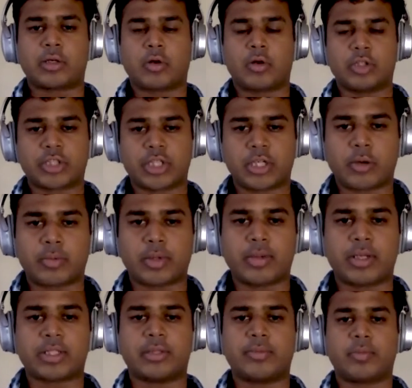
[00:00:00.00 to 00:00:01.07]
constant
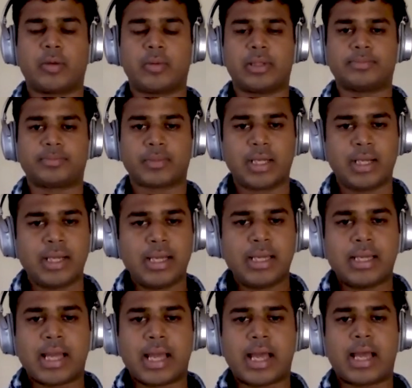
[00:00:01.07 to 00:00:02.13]
optimization problem.
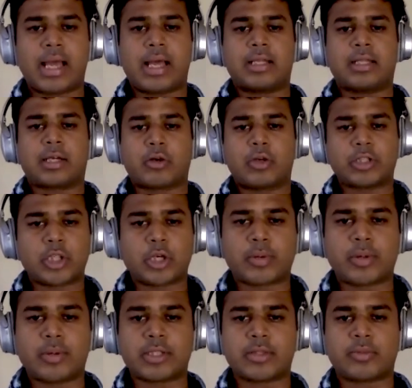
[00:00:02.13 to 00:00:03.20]
The constant
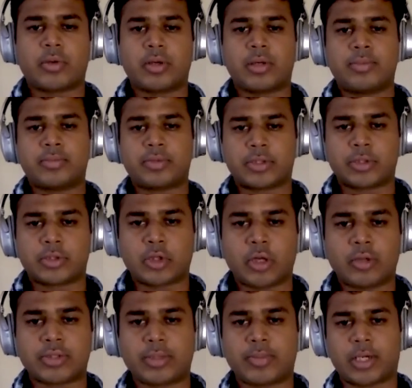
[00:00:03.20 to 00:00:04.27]
optimization problem
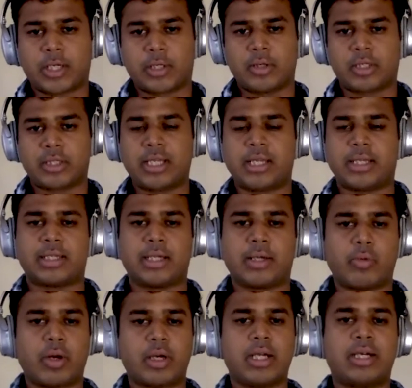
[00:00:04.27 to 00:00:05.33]
solves the particular thing.
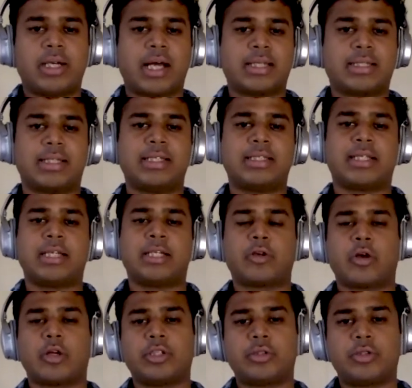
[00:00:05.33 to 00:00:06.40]
What it does is
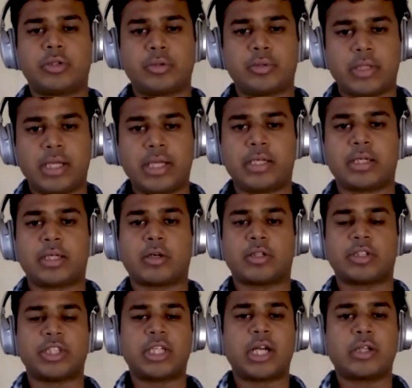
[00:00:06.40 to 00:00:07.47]
it
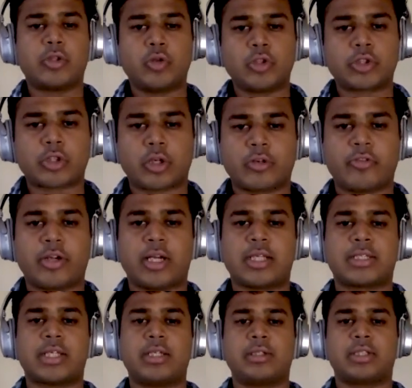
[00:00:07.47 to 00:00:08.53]
considers those
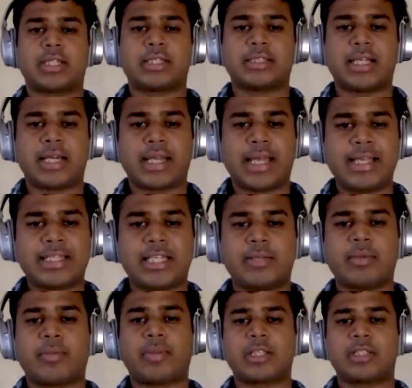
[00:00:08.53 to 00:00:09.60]
configurations such that A
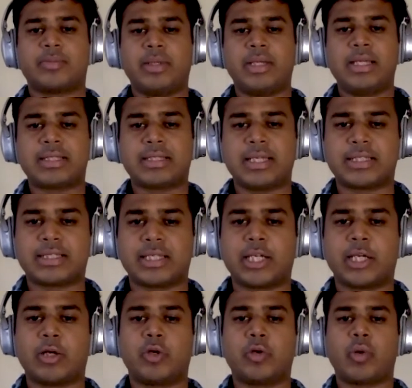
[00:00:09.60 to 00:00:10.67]
sigma plus B is less than
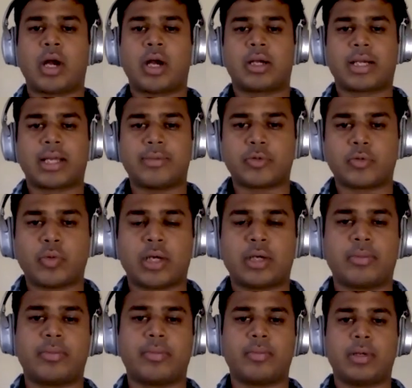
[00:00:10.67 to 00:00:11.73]
equal to R times
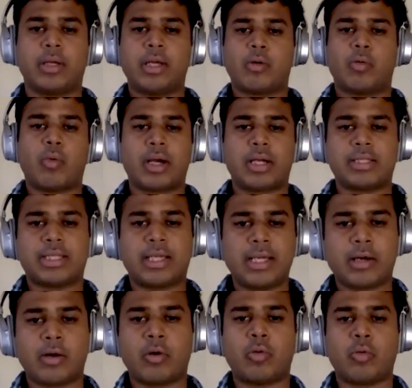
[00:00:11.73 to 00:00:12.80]
1. 1 is
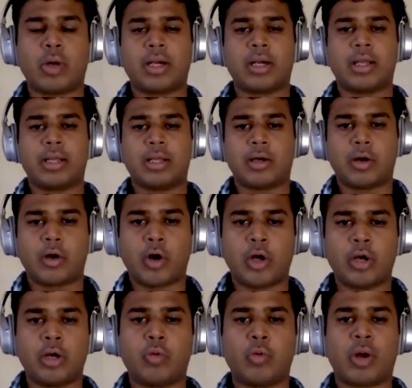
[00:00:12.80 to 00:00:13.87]
the
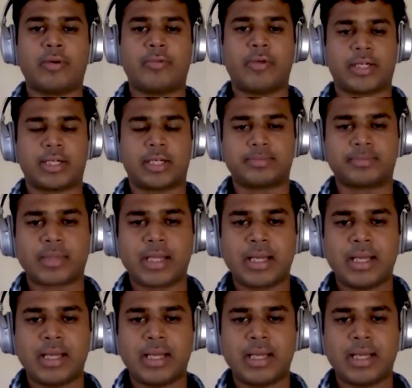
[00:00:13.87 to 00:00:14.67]
all one vector.